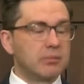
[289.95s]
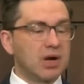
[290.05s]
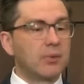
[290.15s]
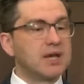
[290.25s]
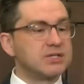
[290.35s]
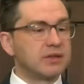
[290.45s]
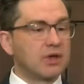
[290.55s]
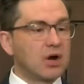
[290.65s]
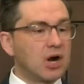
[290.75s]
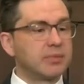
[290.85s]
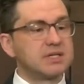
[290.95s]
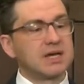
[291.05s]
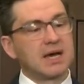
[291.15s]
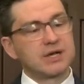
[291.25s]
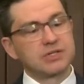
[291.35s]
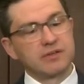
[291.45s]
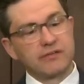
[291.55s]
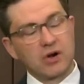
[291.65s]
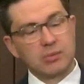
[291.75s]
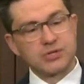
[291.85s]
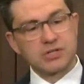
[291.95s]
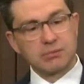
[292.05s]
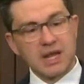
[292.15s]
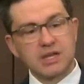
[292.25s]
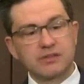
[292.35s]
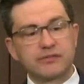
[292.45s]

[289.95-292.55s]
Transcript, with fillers: by raising the carbon tax on the farmers that make the